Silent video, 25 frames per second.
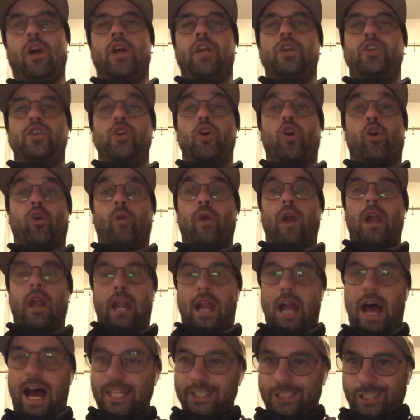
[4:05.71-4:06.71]

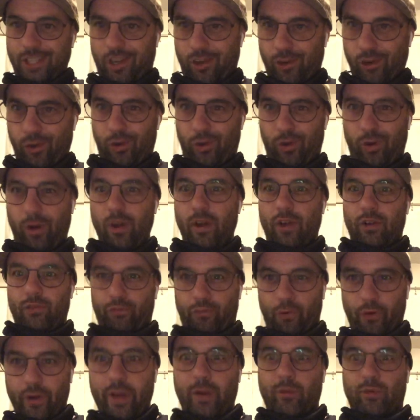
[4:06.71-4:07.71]
neurological
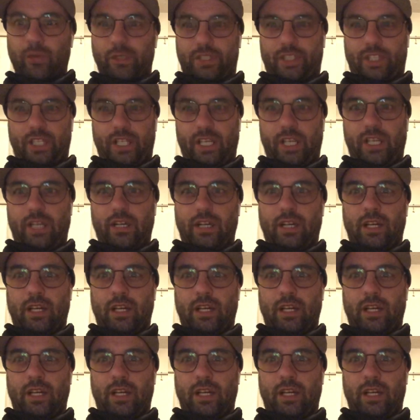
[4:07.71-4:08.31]
frequency